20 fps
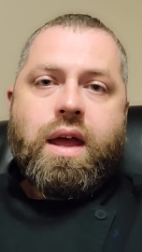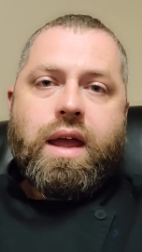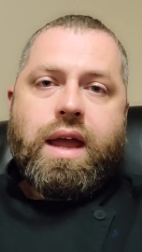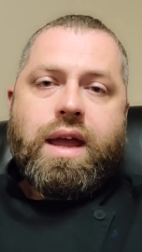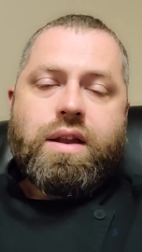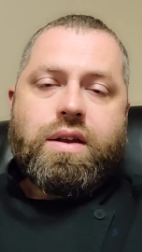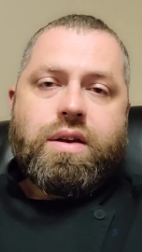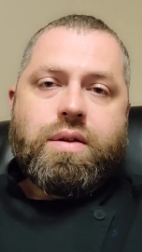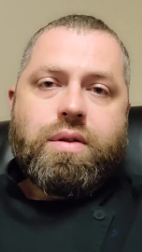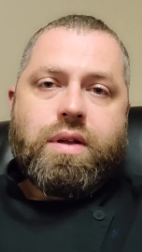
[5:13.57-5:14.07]

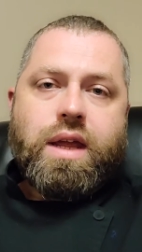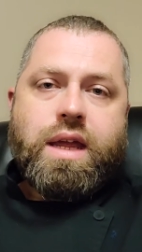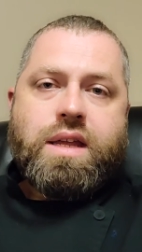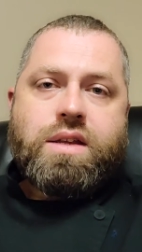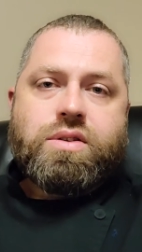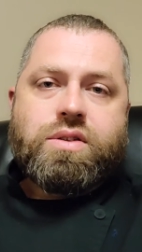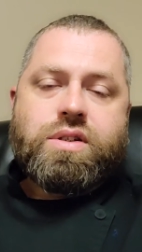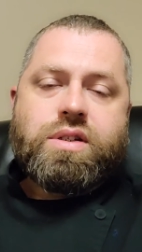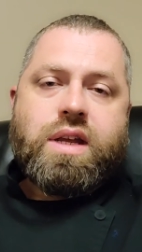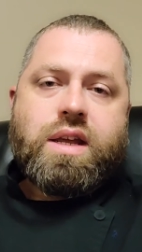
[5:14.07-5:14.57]
And
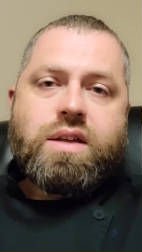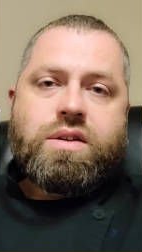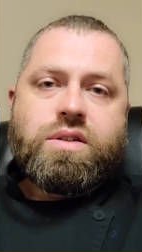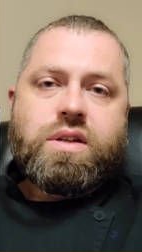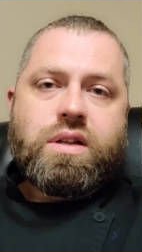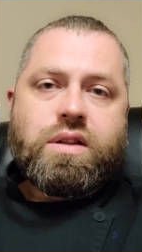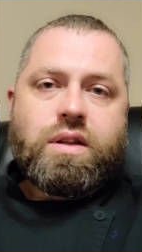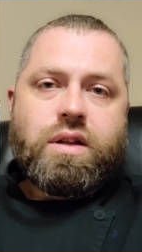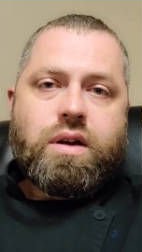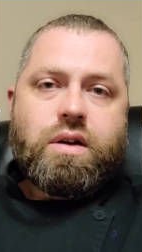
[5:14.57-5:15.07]
it says
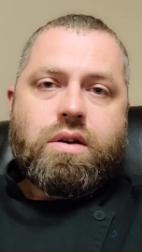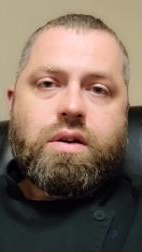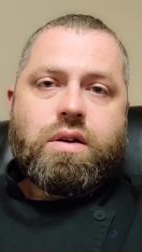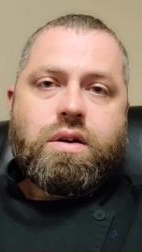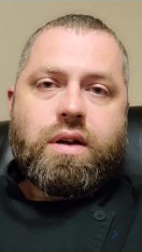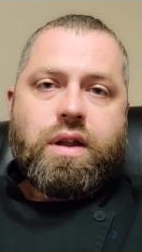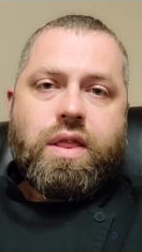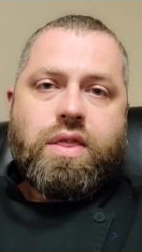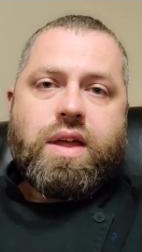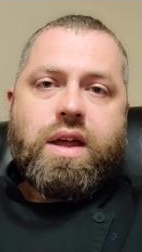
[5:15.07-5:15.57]
in
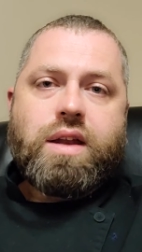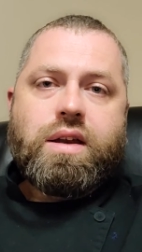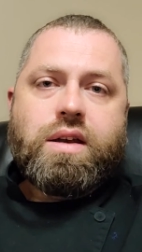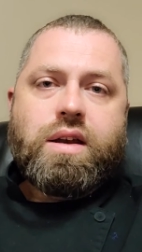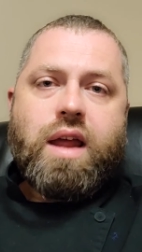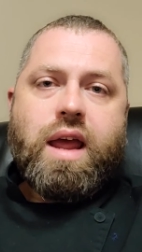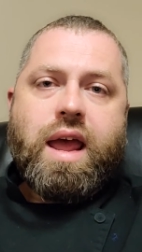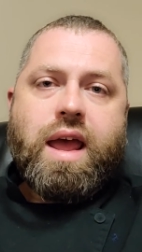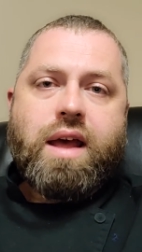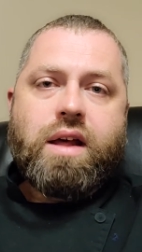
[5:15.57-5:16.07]
there that
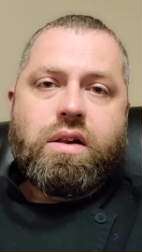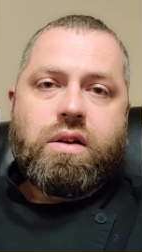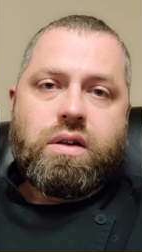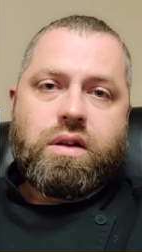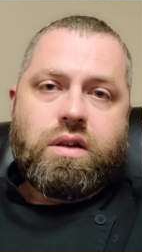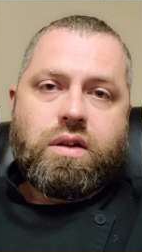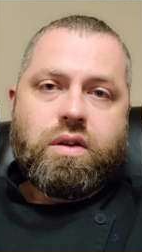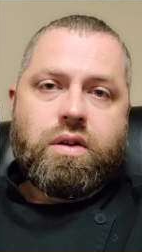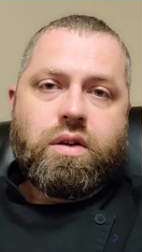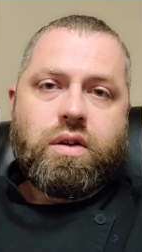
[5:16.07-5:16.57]

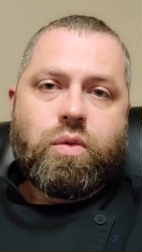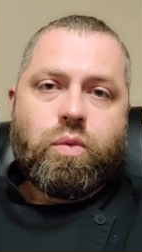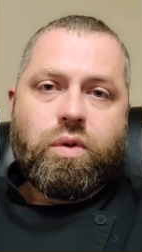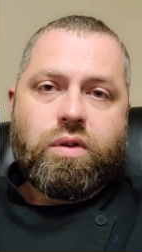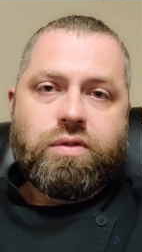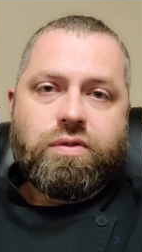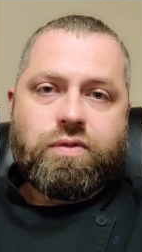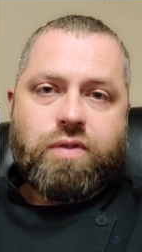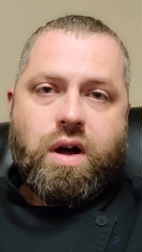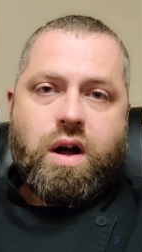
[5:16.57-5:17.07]
hell
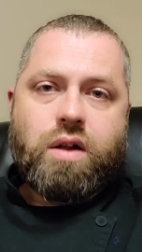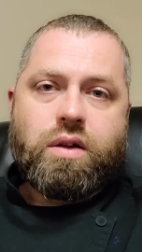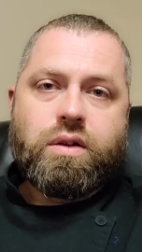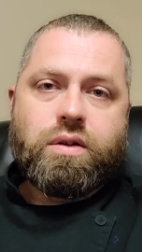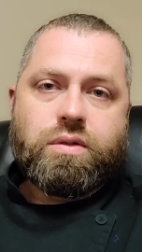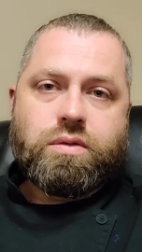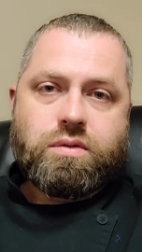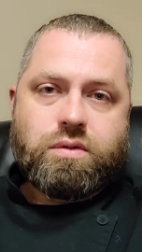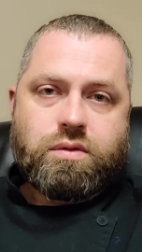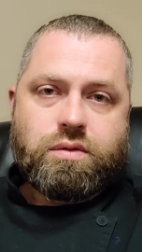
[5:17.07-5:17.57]
will follow